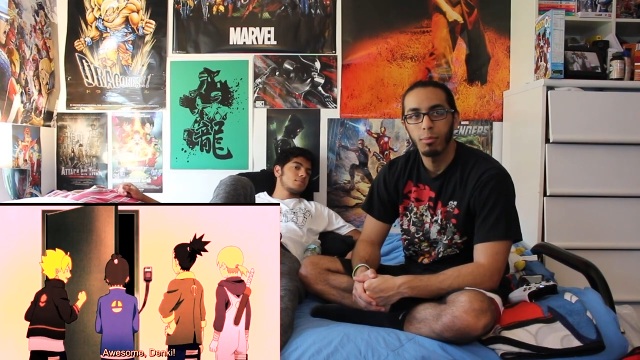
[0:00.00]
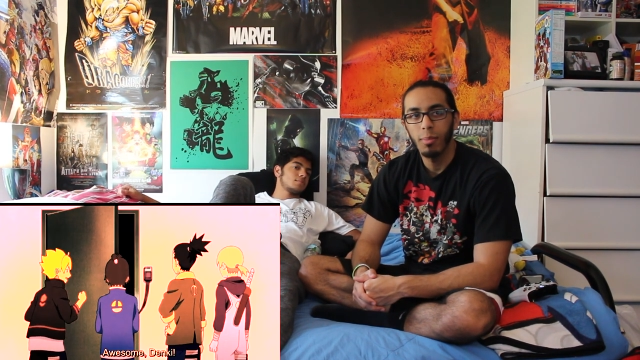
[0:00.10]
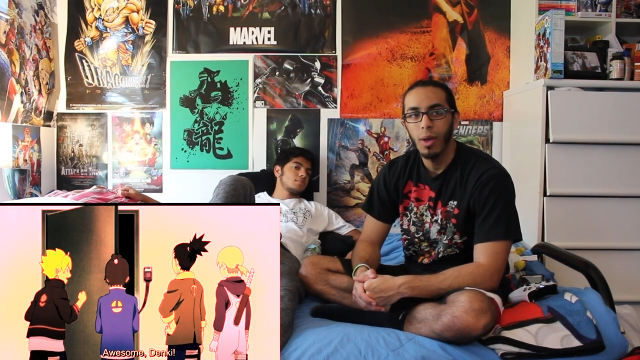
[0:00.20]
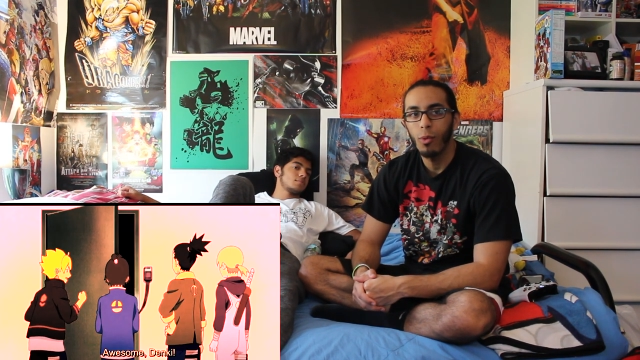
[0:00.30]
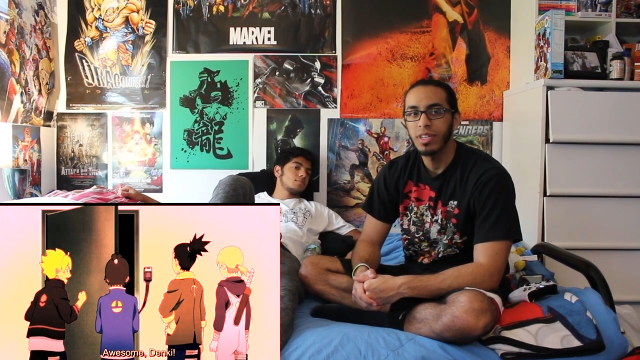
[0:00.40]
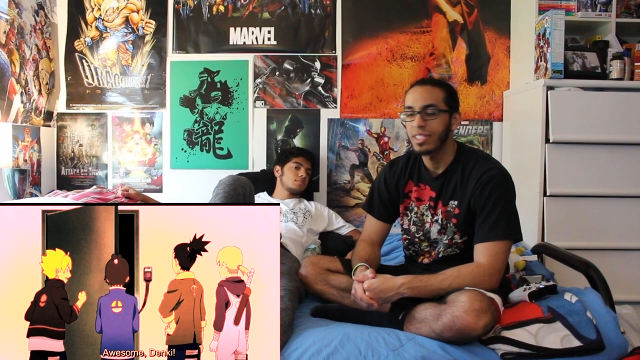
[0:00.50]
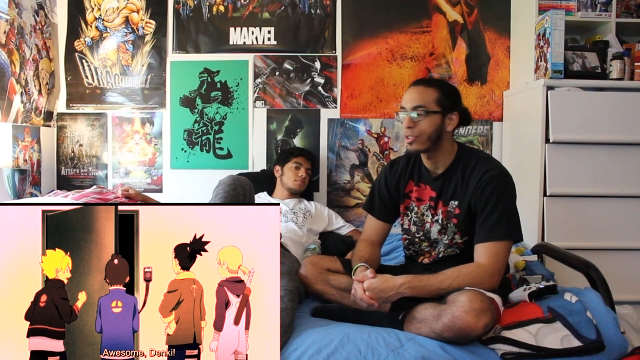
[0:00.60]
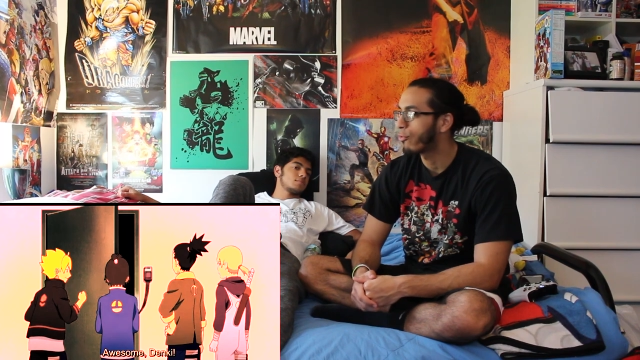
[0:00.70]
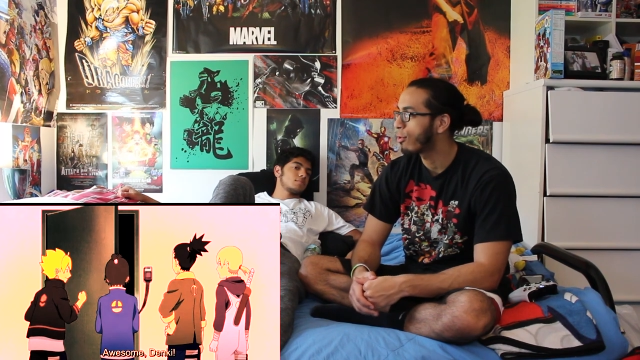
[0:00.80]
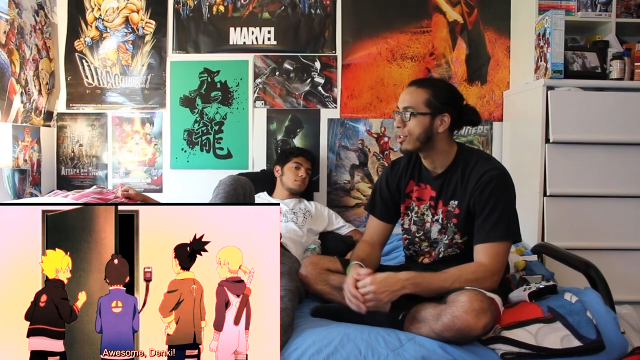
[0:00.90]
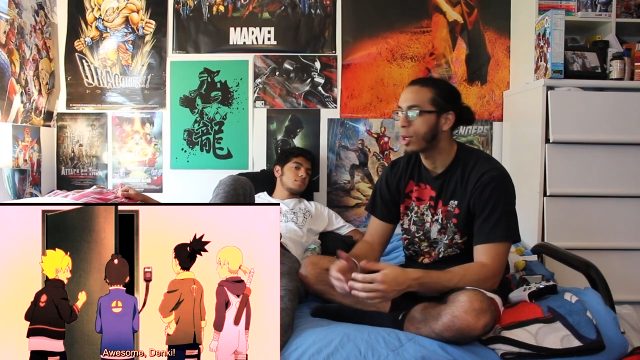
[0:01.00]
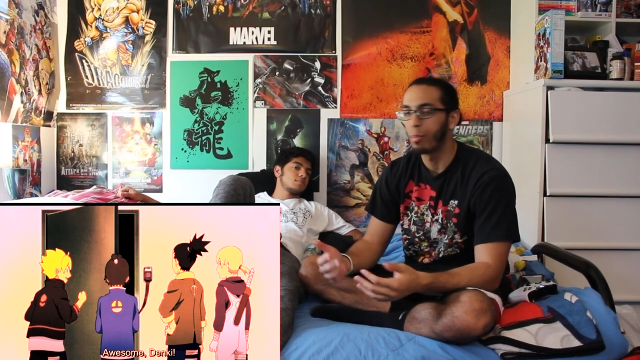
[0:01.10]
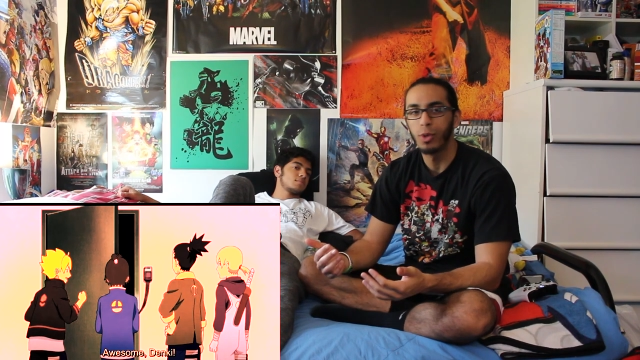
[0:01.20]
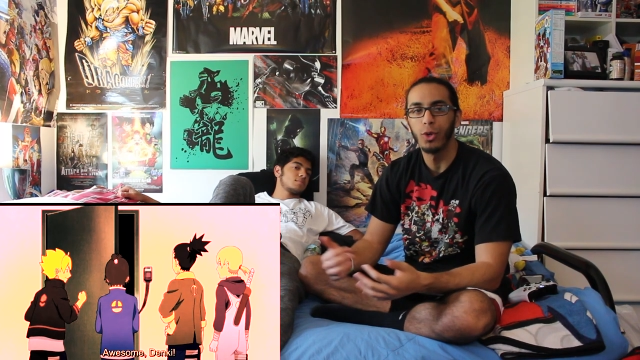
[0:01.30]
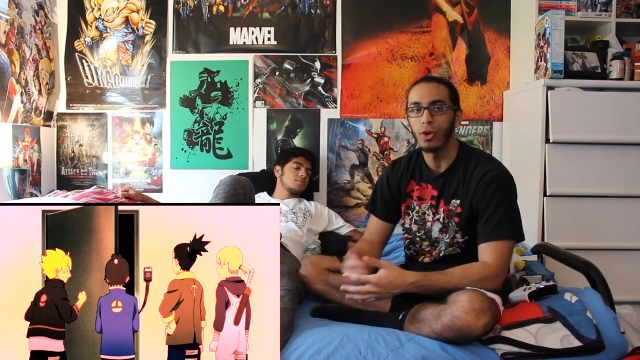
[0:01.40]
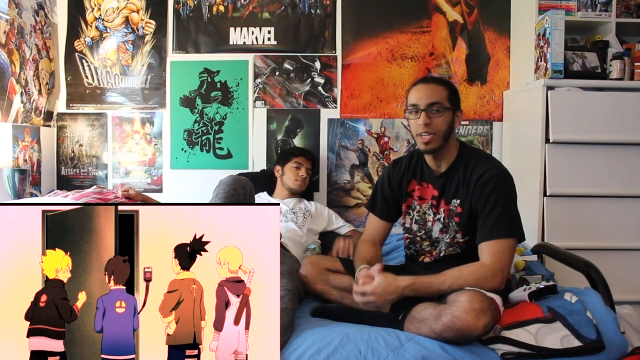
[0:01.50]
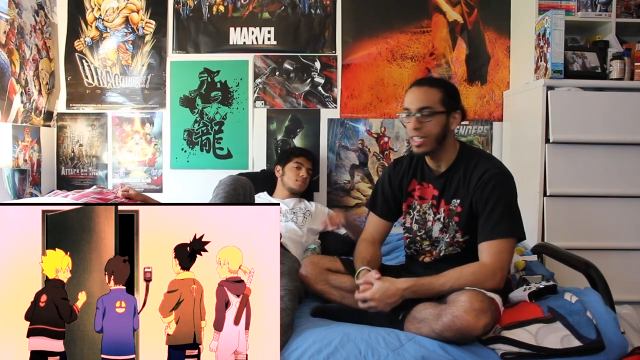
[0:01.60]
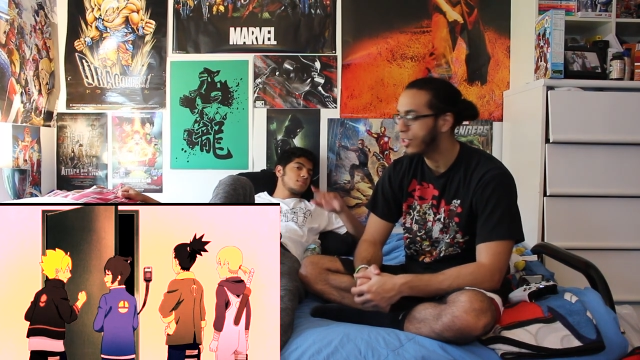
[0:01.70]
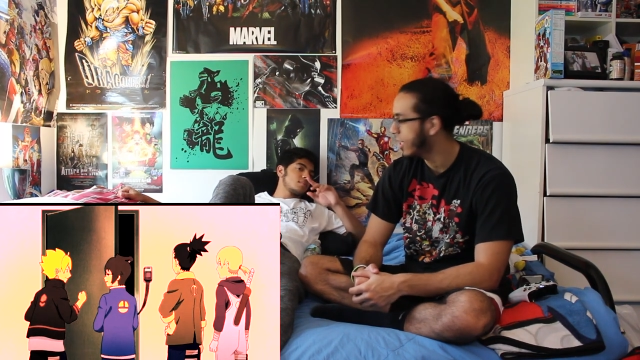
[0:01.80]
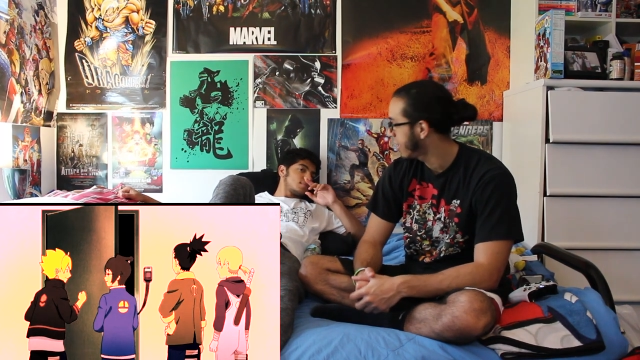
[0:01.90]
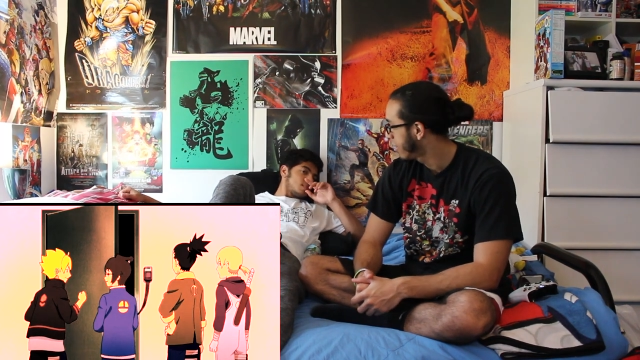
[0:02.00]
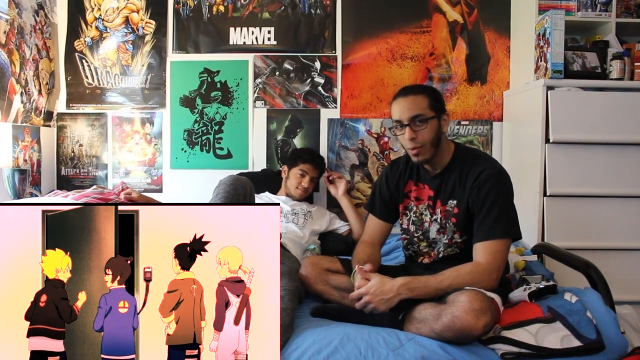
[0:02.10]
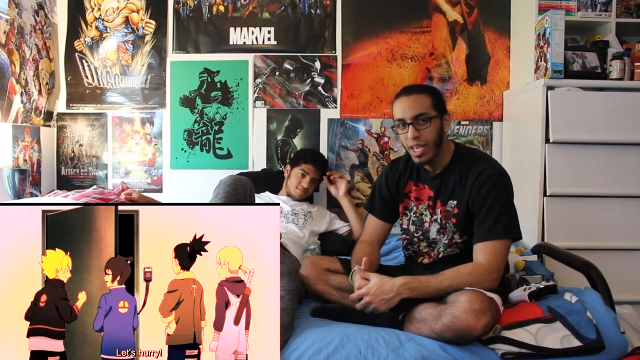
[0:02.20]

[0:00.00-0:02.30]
Man, what is this, the first computer ninja?